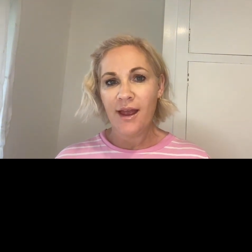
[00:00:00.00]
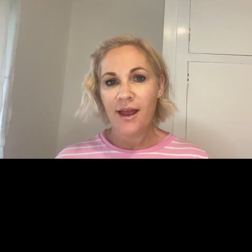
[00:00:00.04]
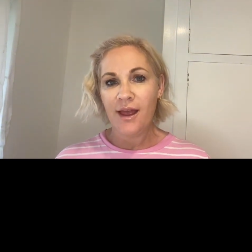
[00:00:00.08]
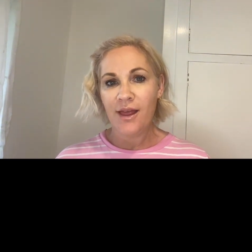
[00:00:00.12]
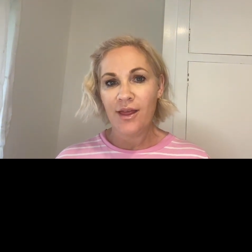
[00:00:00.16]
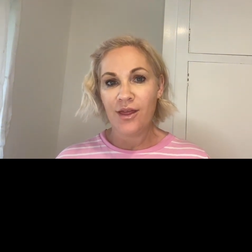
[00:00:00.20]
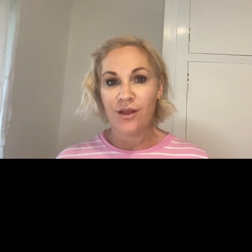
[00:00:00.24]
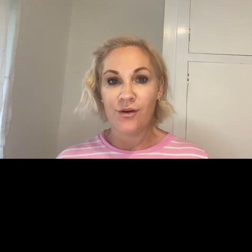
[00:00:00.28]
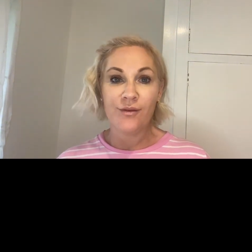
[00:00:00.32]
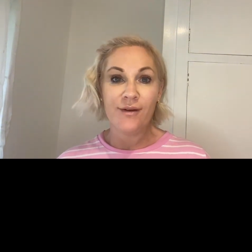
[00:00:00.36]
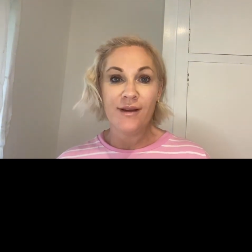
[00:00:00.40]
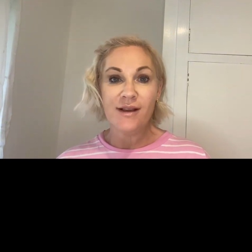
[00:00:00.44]

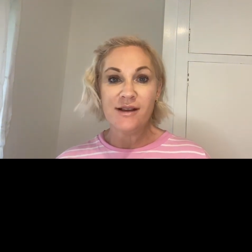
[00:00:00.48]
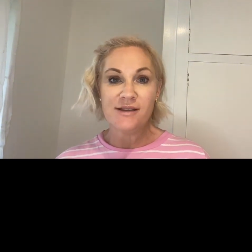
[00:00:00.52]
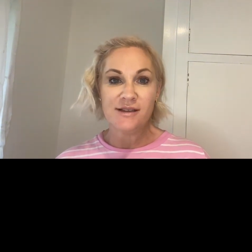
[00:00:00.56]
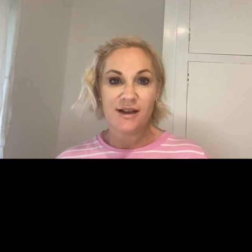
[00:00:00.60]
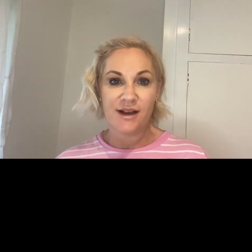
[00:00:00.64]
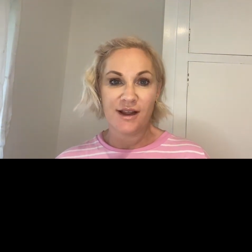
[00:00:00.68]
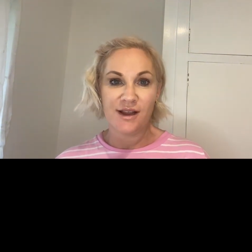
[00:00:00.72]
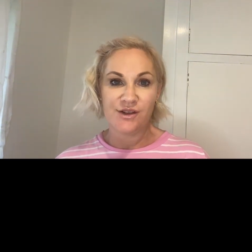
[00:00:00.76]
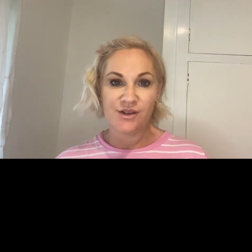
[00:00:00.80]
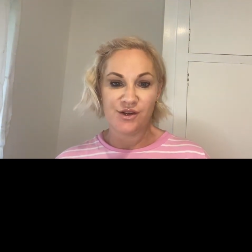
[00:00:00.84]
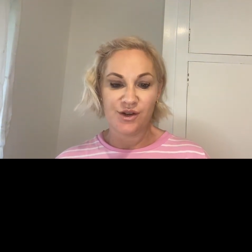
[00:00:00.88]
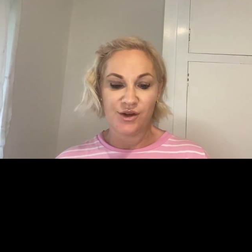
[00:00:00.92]
the reason
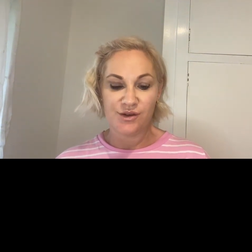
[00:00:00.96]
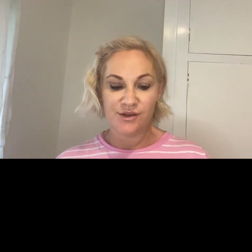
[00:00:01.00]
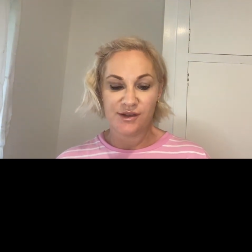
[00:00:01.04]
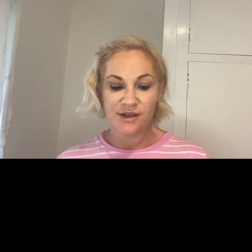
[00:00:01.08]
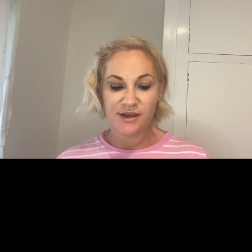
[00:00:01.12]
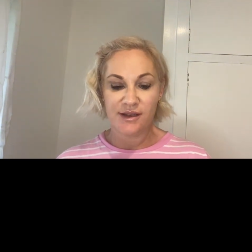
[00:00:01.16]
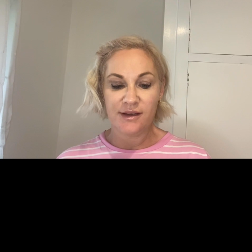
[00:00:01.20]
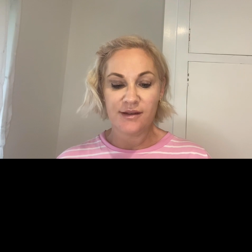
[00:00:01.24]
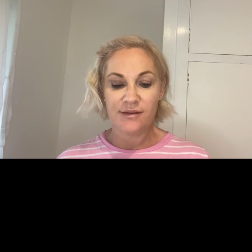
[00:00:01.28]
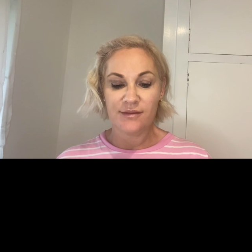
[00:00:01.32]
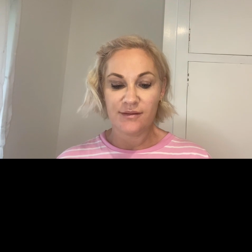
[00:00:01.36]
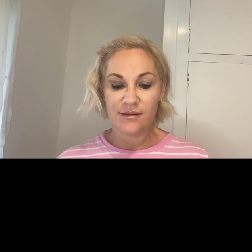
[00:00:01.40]
I chose
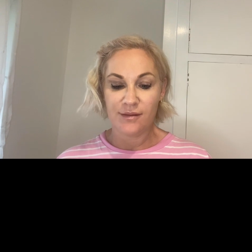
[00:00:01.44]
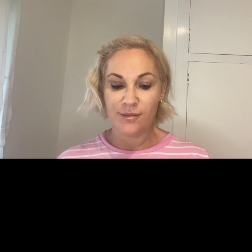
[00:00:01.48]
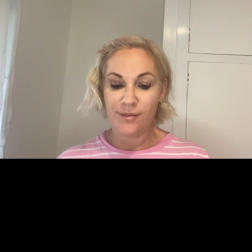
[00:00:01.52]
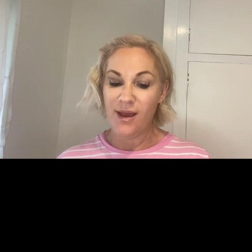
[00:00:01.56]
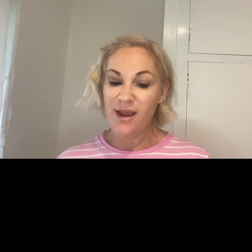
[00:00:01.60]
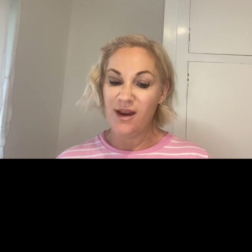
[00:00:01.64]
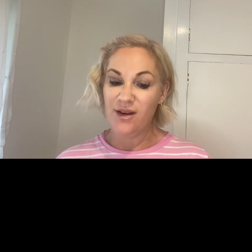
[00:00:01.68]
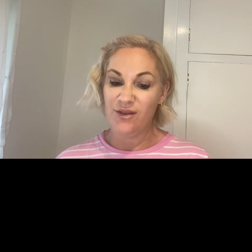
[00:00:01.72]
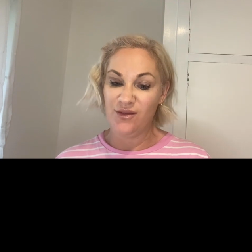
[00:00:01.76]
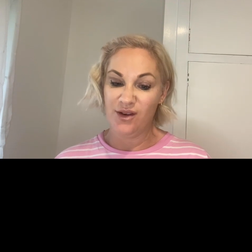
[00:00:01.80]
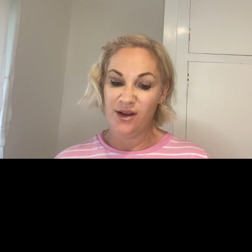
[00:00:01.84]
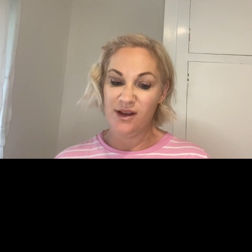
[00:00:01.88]
it, the
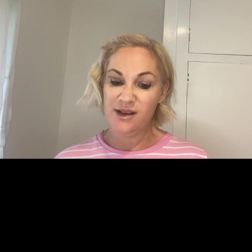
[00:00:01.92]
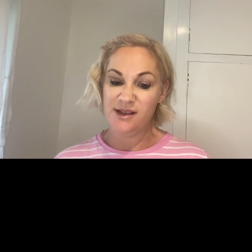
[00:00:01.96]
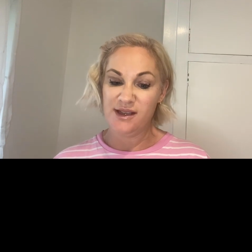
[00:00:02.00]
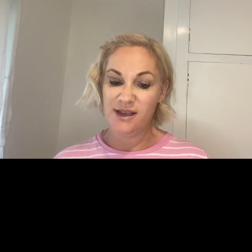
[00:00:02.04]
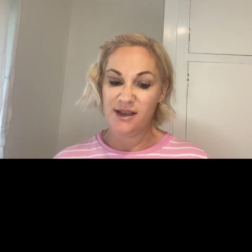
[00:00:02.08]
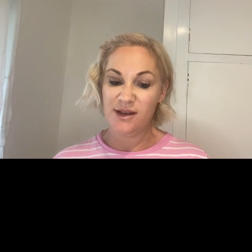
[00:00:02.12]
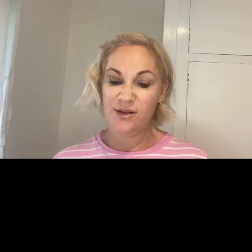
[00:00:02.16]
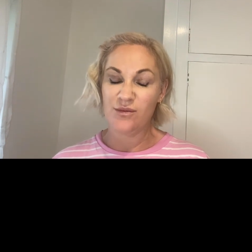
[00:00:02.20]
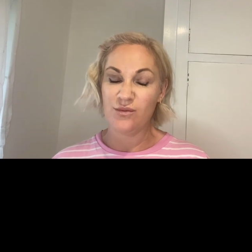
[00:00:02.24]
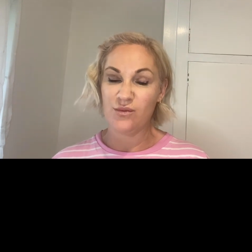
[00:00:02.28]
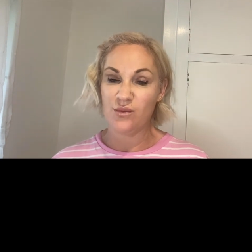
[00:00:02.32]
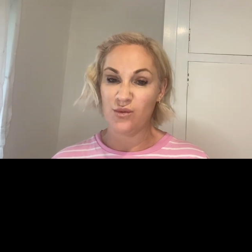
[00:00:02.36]
main
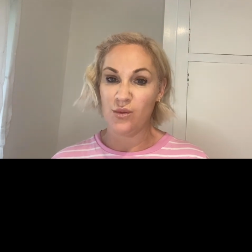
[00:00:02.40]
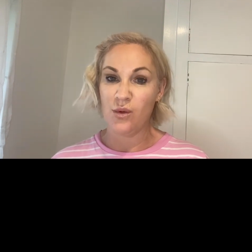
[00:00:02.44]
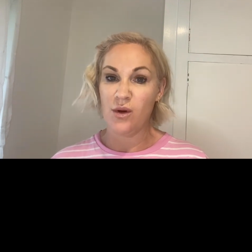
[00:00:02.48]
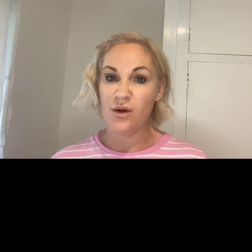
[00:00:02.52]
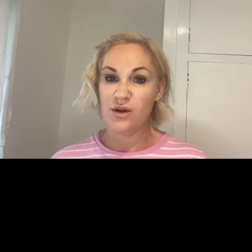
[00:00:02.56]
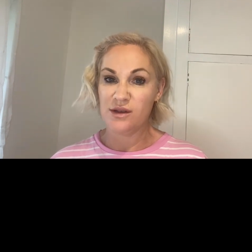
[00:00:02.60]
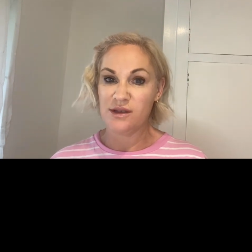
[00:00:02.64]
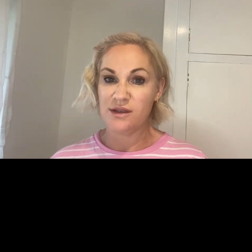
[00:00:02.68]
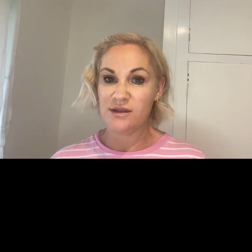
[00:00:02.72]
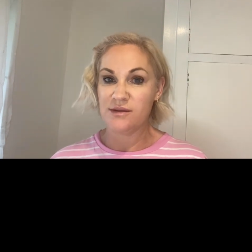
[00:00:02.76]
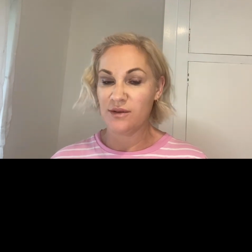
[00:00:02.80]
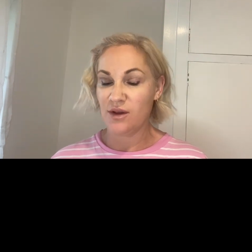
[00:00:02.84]
reason,
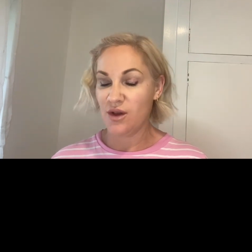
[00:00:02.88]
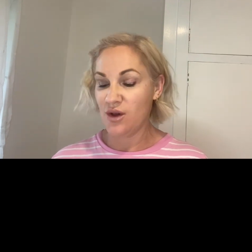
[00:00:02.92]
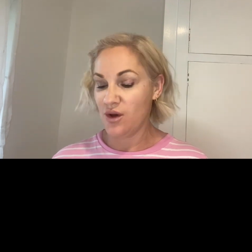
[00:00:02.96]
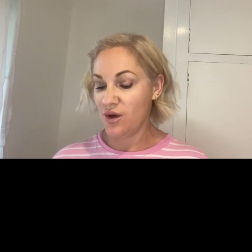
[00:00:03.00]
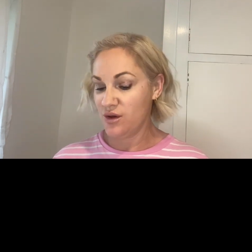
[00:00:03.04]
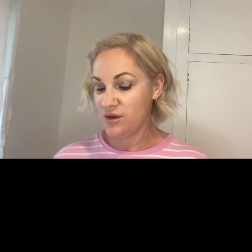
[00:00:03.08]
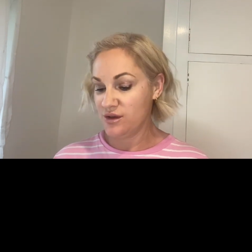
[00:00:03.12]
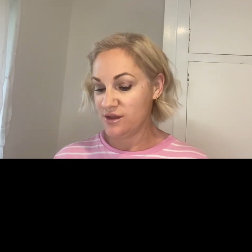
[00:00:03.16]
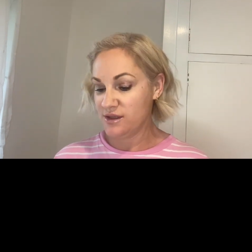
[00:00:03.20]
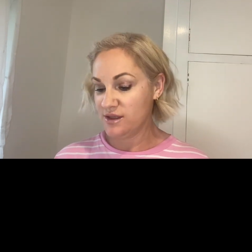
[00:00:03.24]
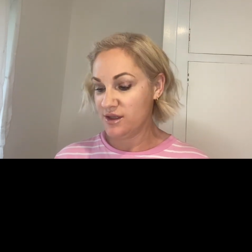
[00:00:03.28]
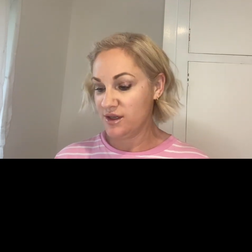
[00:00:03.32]
was
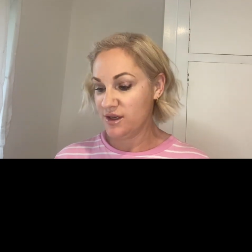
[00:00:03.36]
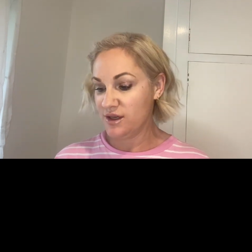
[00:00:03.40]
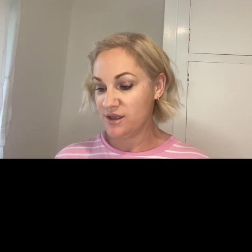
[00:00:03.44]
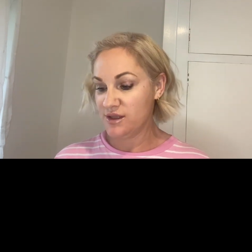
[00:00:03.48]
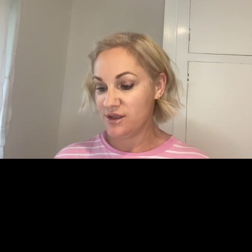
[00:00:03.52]
cost.